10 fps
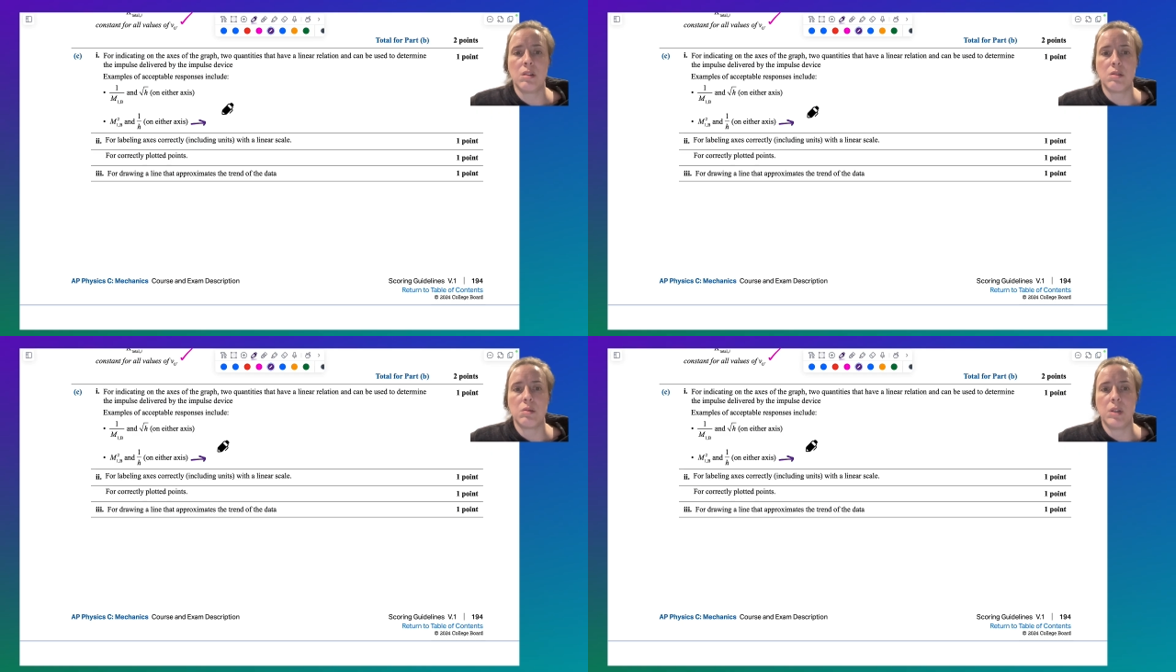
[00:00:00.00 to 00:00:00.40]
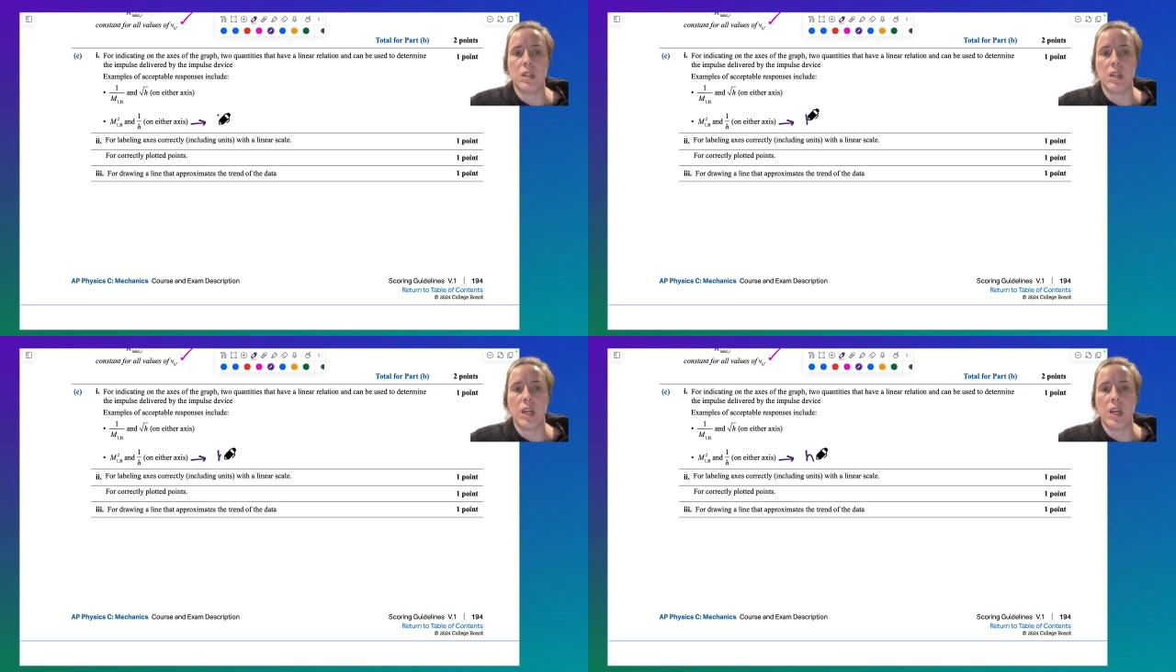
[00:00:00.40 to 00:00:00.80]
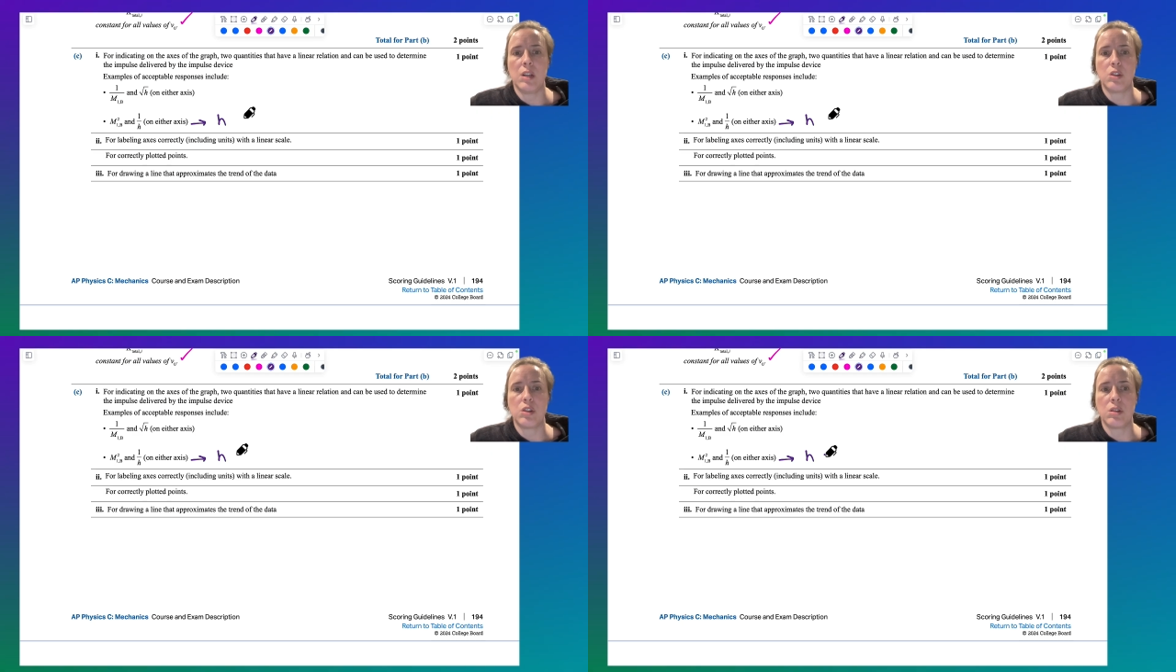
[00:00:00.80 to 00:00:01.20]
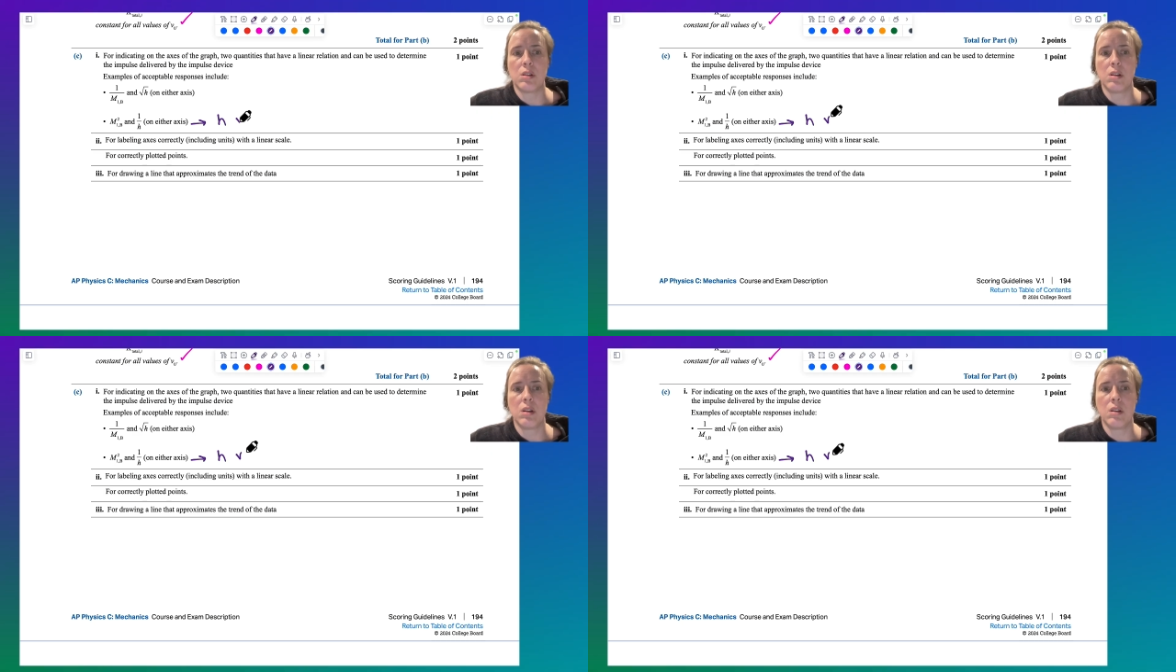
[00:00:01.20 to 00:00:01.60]
So we did h
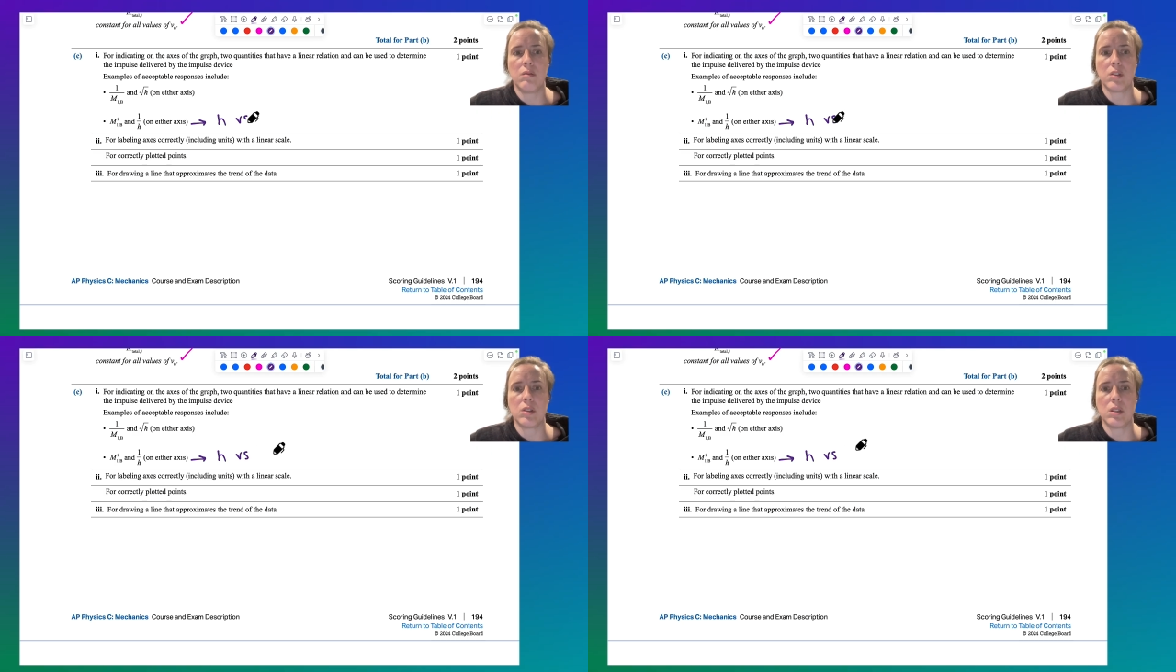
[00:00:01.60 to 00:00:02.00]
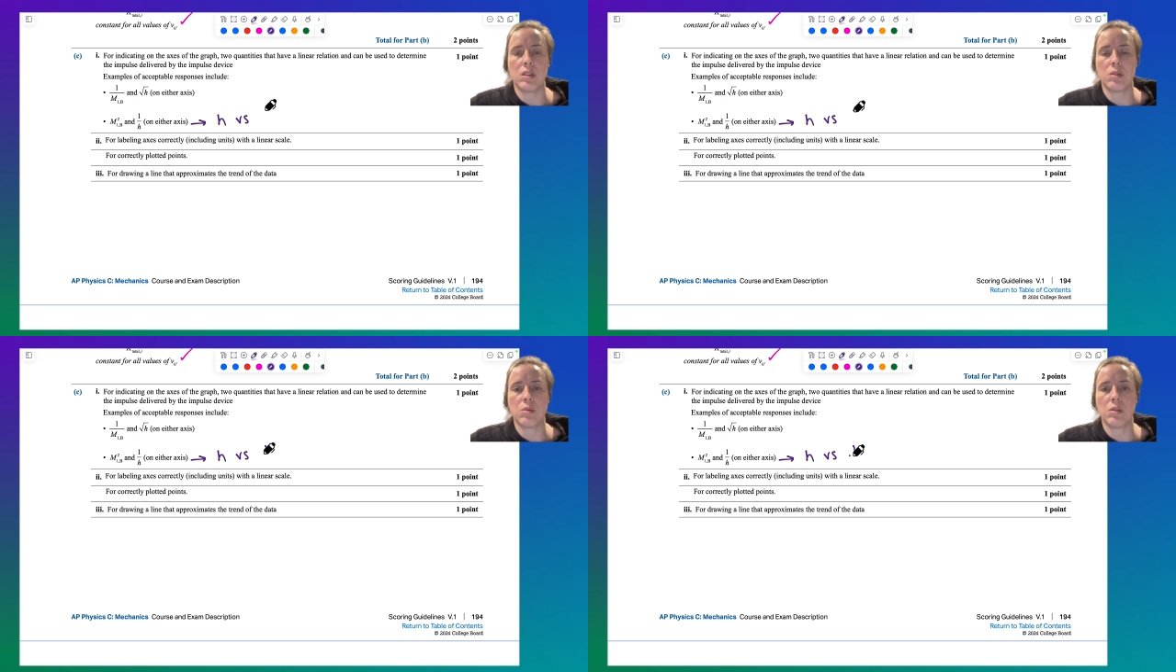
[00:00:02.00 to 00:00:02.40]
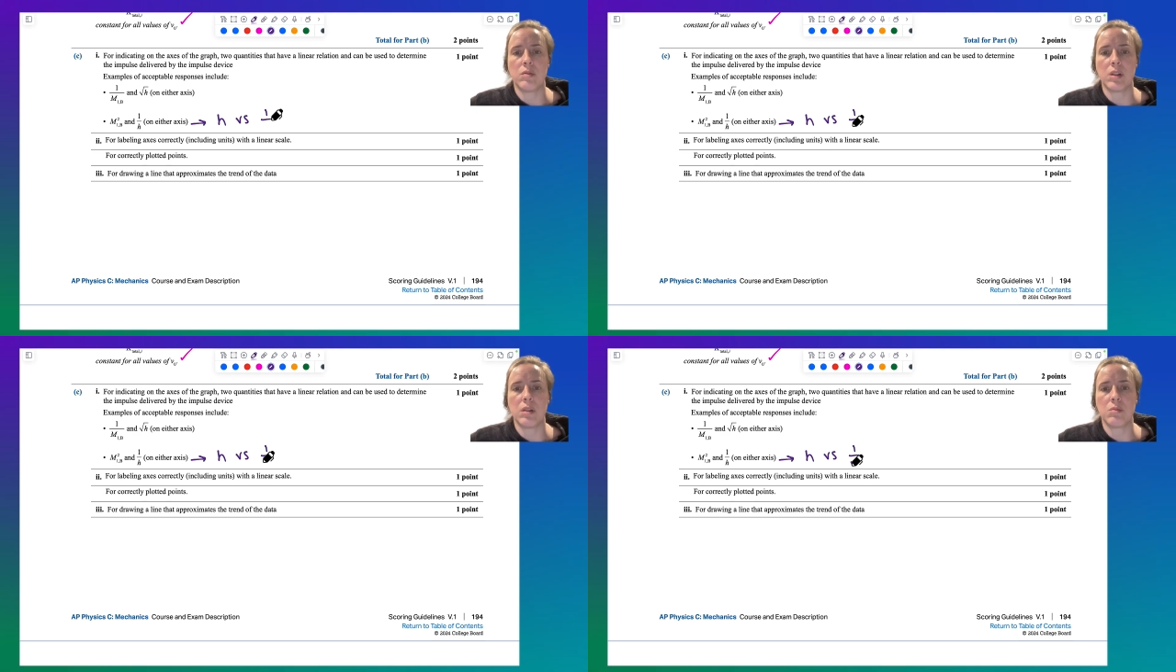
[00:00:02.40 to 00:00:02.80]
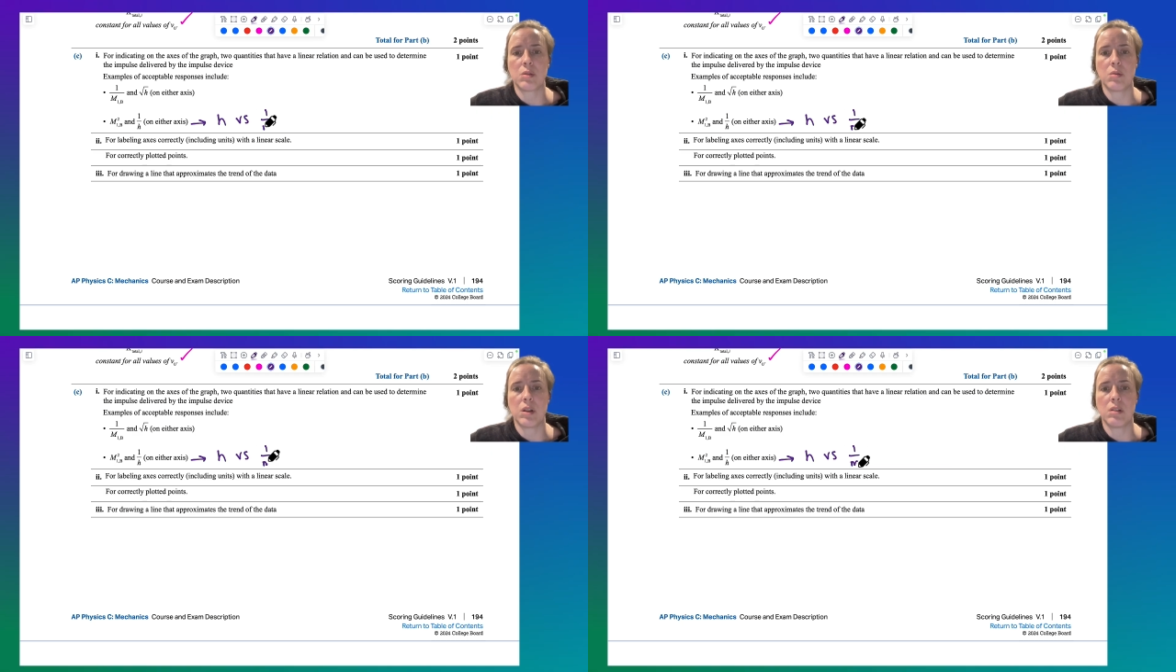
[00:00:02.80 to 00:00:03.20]
versus 1 over m
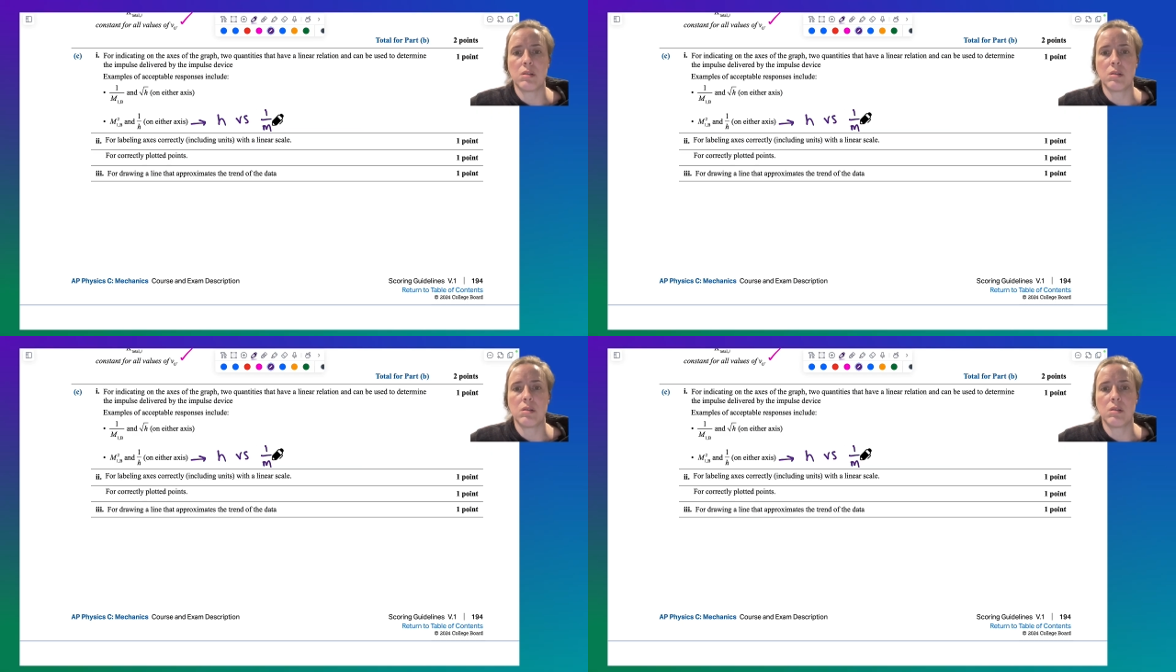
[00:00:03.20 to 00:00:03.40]
squared.